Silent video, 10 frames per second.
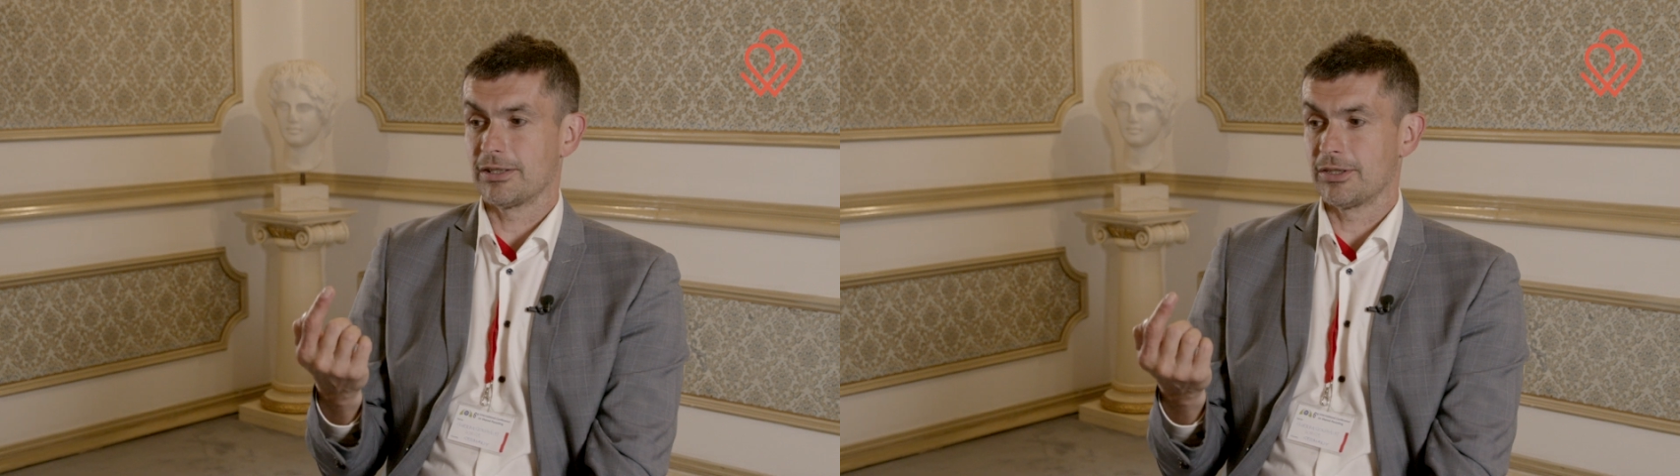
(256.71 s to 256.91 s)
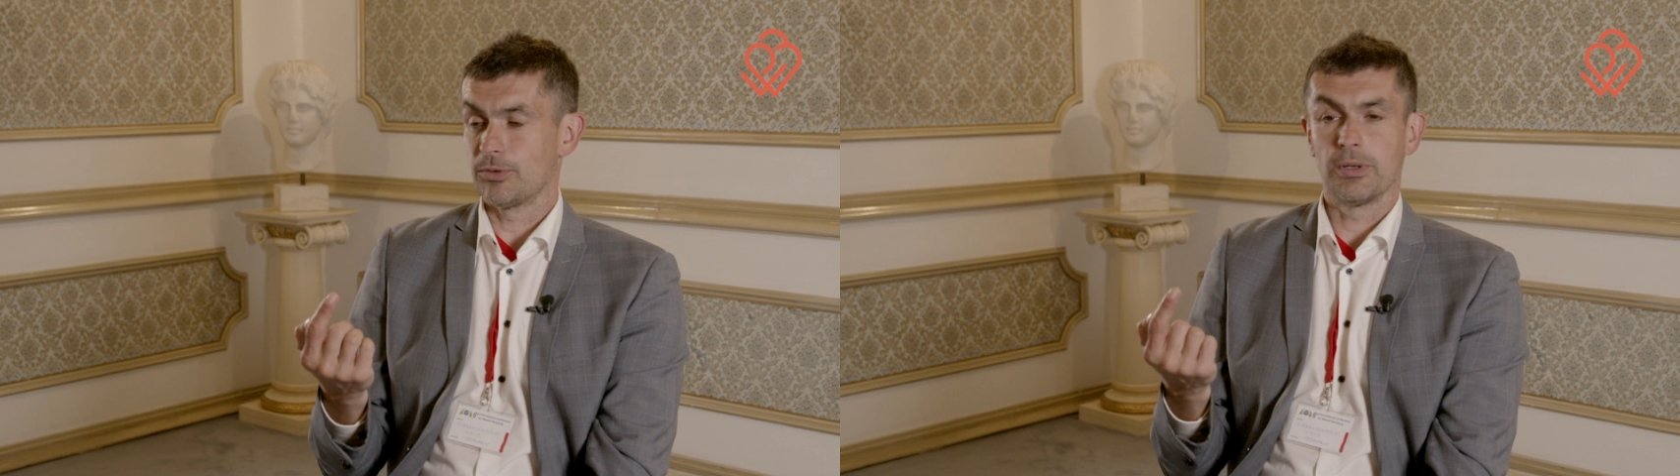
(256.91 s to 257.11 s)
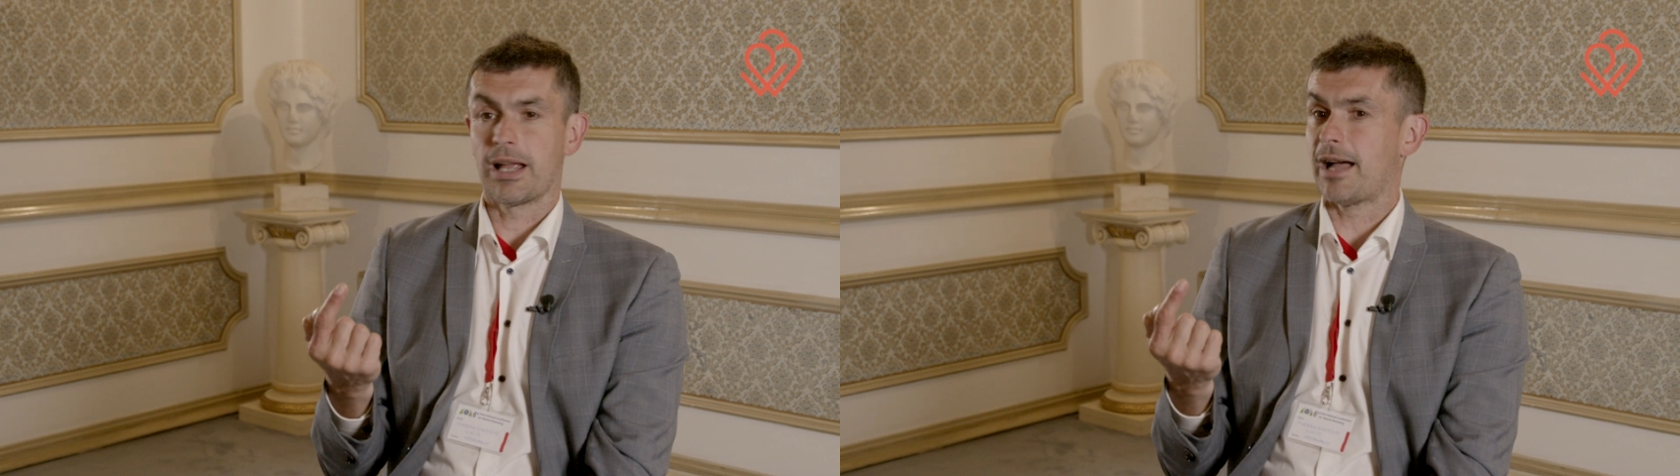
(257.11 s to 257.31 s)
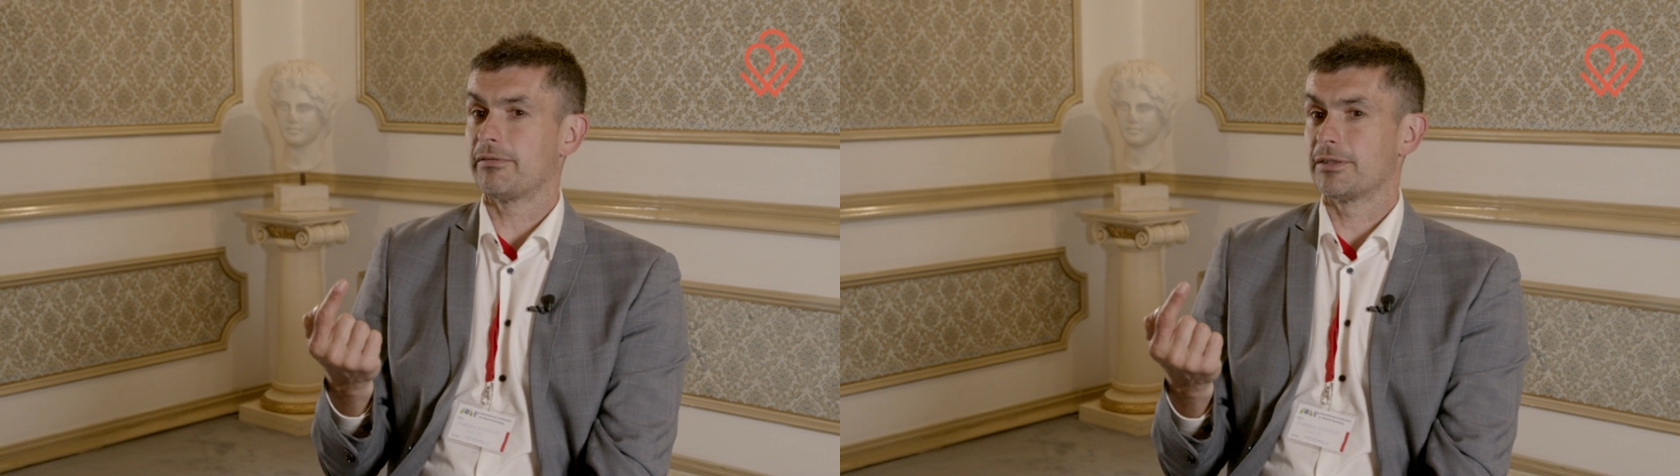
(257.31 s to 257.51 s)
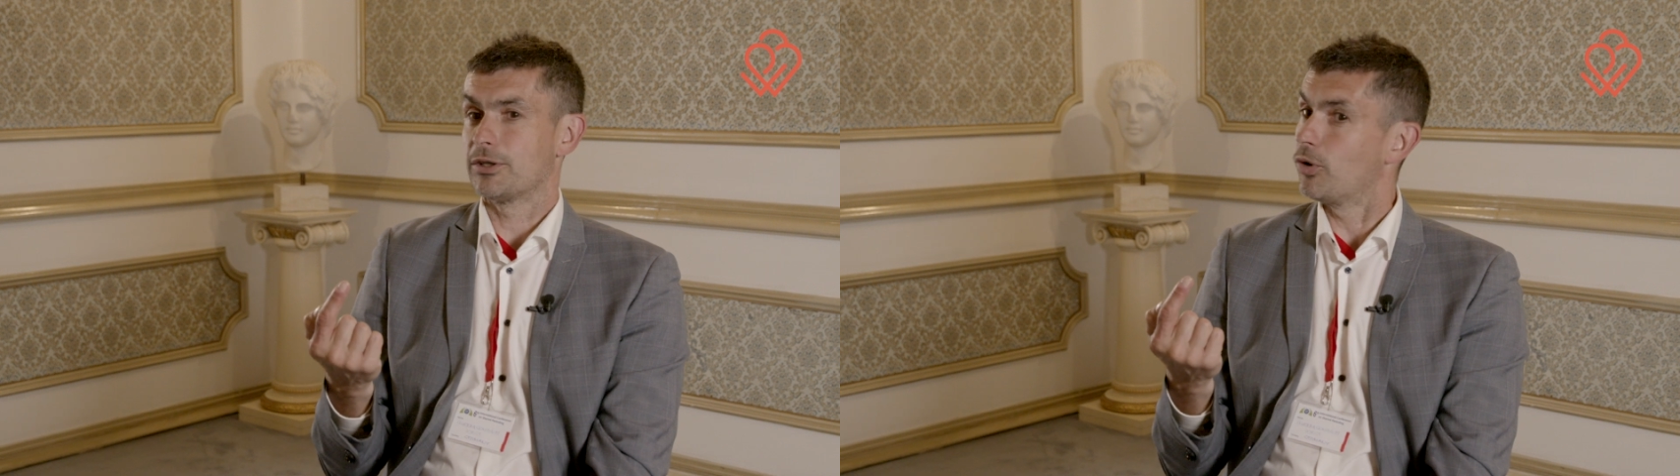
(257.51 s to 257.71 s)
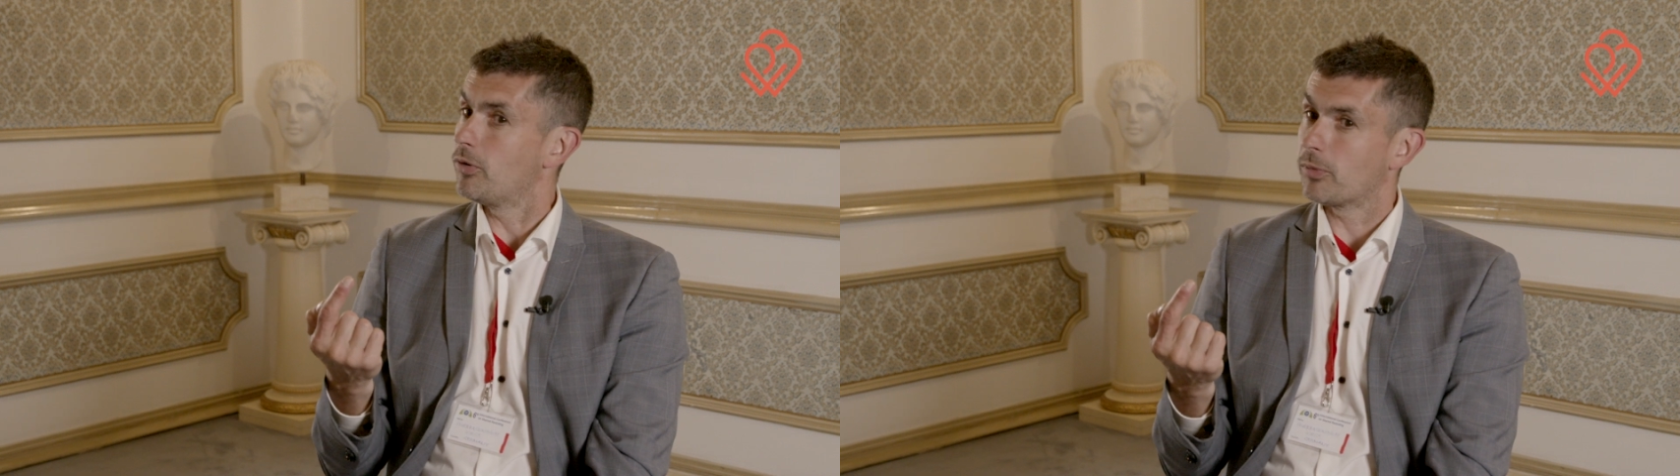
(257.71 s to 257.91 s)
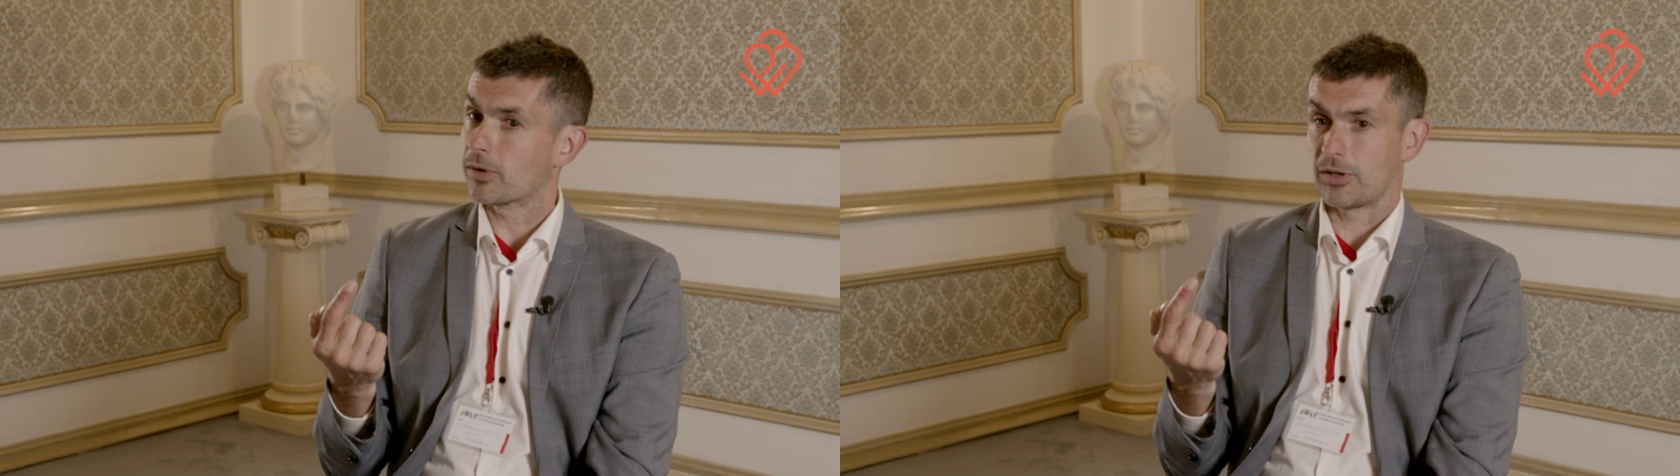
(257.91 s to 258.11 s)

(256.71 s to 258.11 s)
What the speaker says: you will have no more